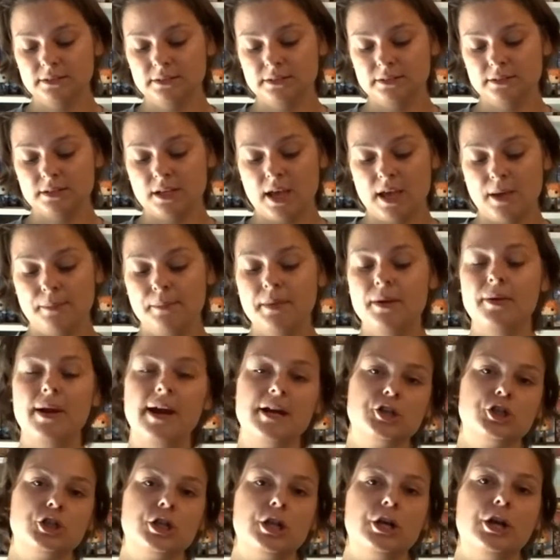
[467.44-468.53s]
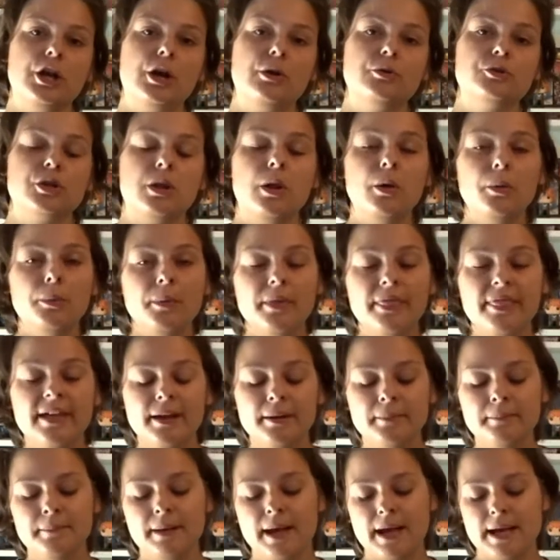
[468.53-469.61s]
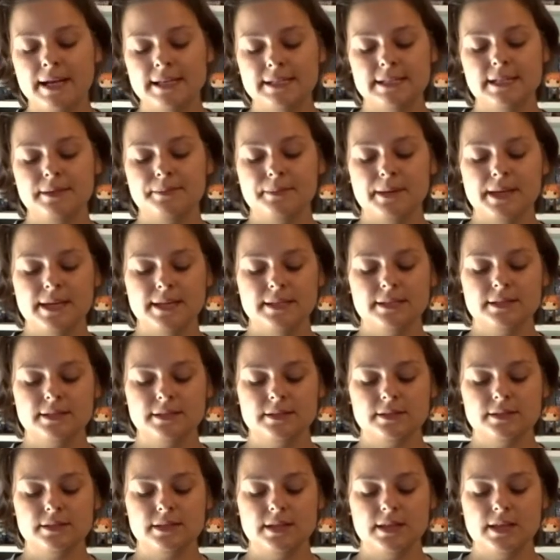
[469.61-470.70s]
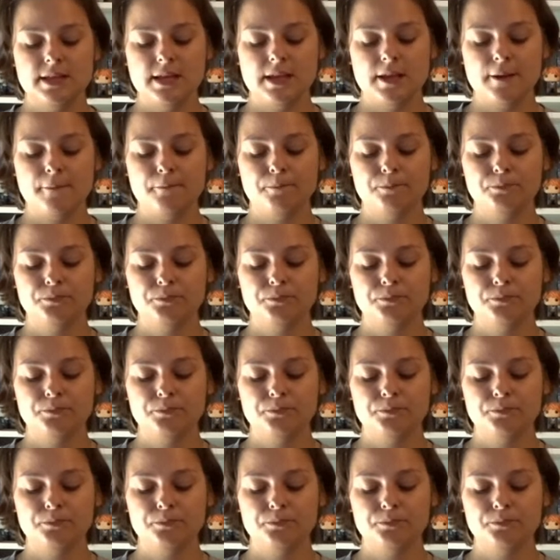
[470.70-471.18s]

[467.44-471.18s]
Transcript: Mira actually goes along with them, and they meet the